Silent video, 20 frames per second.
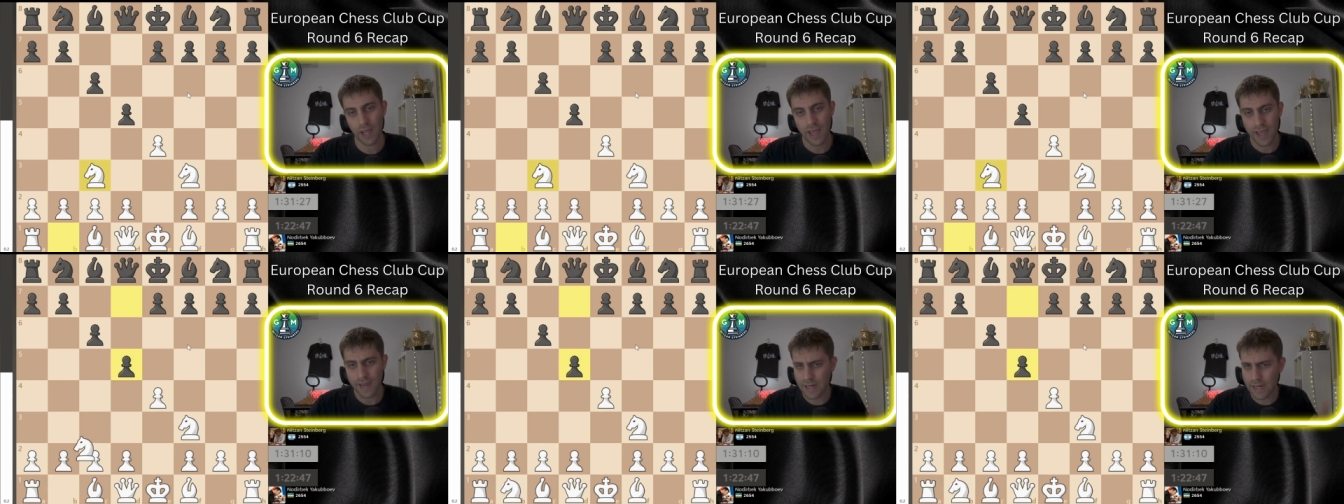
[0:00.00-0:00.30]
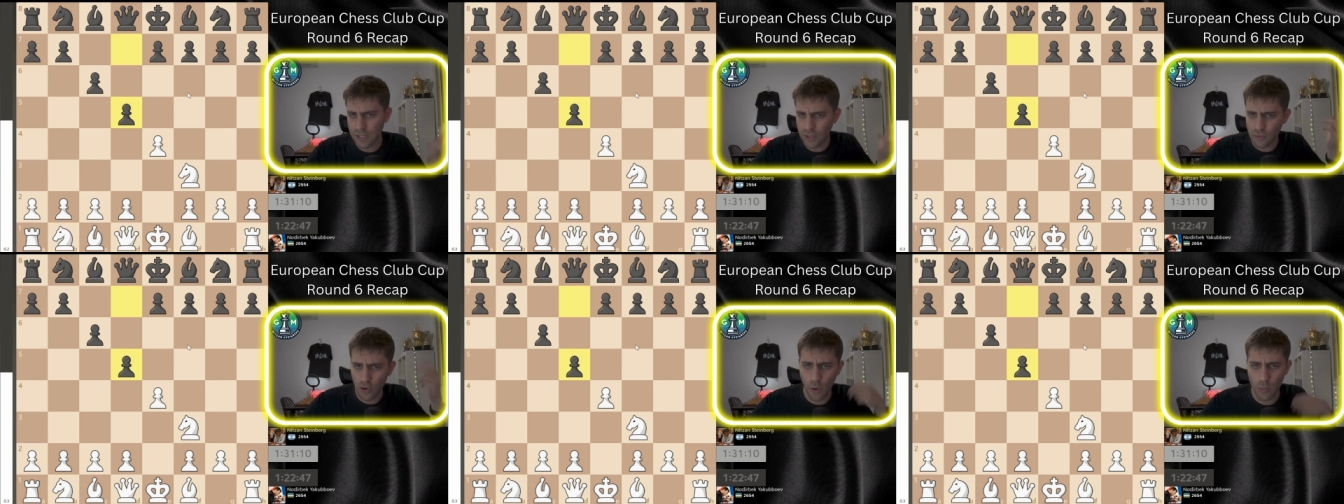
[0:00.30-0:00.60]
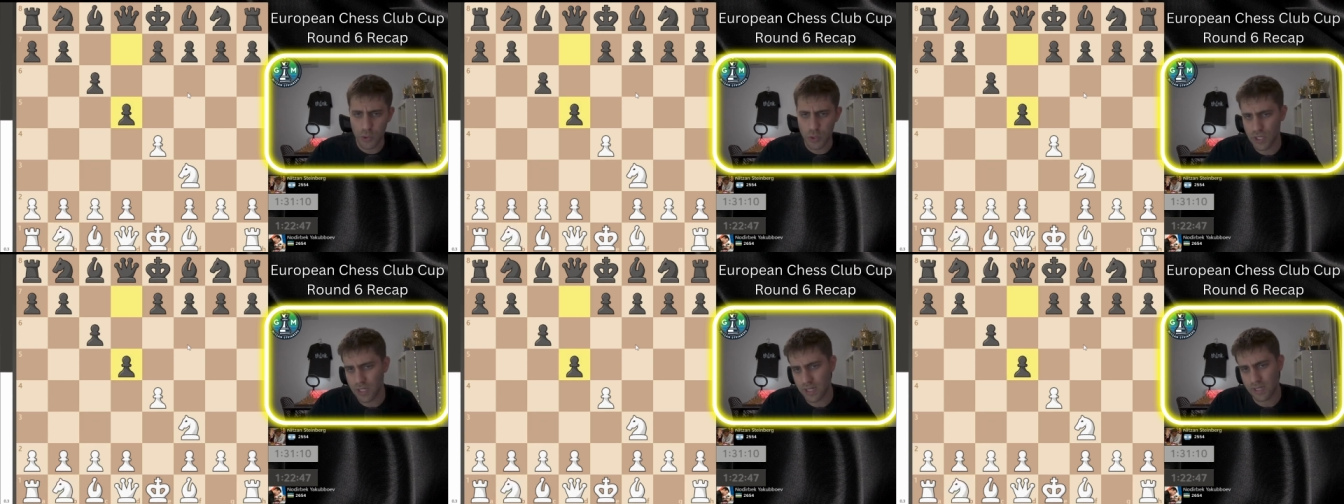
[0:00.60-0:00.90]
Another
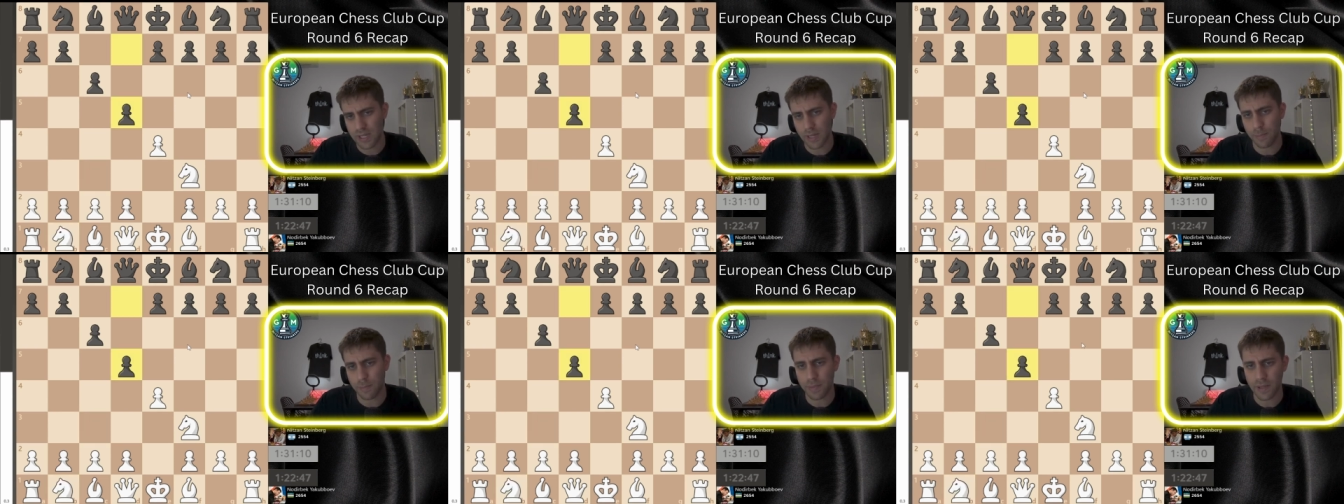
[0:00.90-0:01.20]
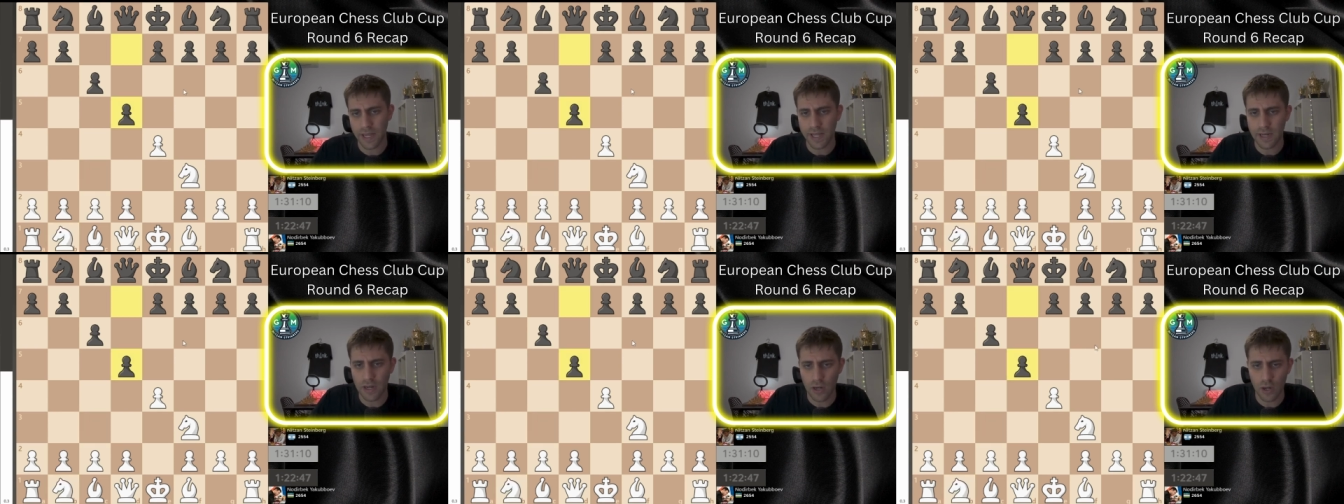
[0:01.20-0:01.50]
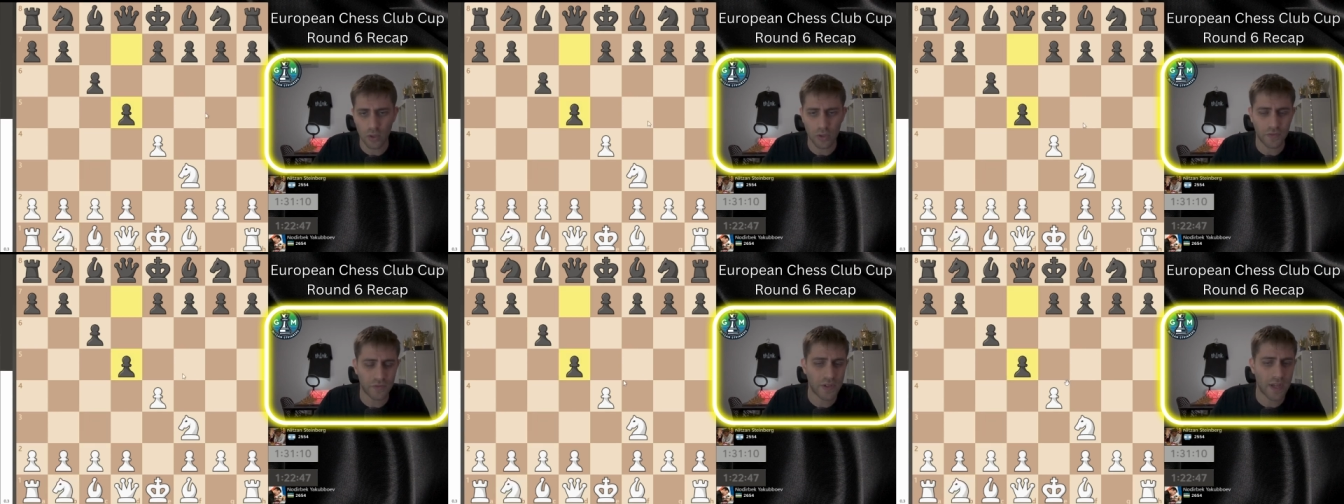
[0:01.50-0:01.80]
option that I played a
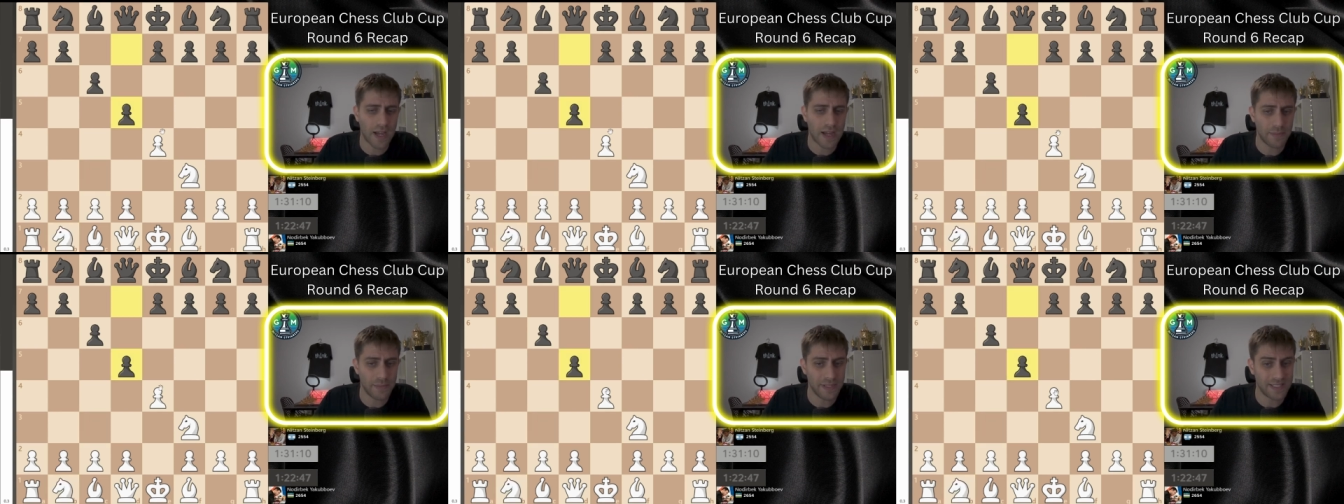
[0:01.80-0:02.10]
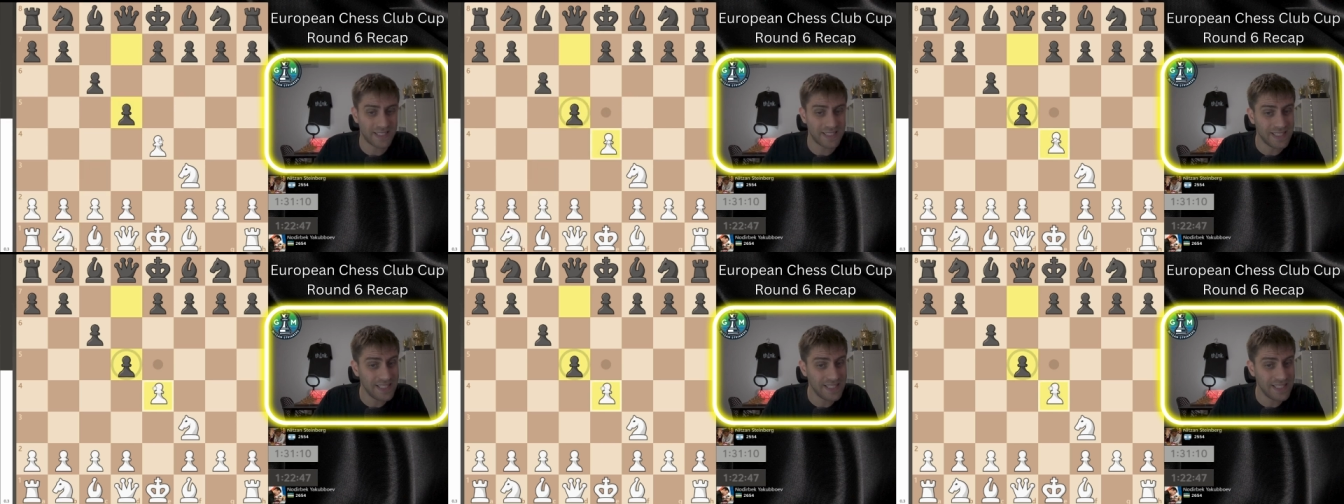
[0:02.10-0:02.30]
lot of time is